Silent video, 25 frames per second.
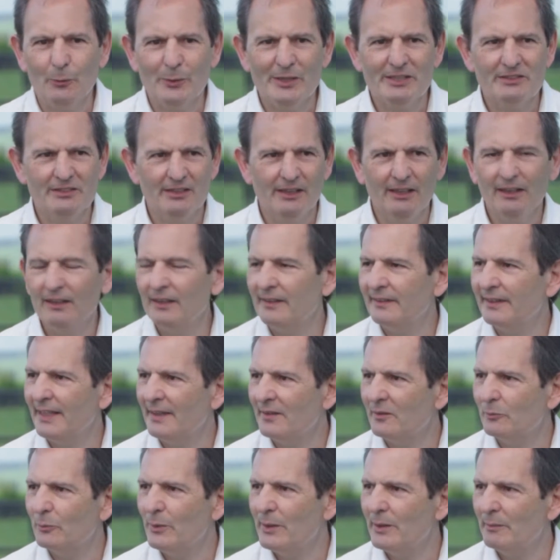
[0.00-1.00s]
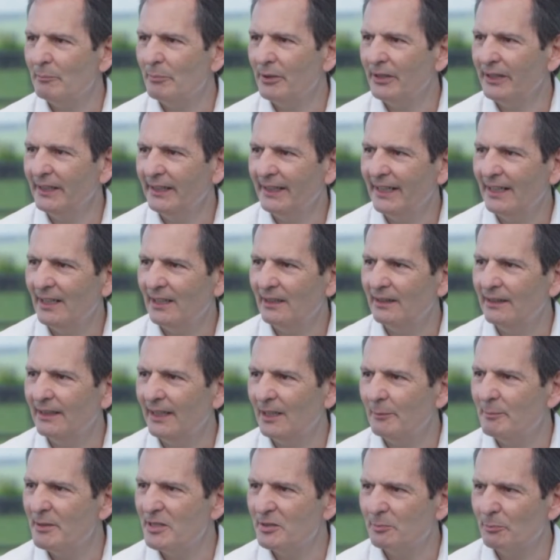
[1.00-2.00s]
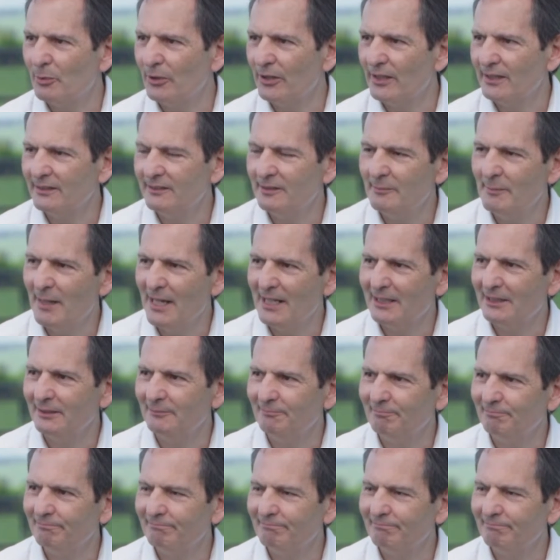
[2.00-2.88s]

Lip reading: sell, and that we're bringing our best product to market.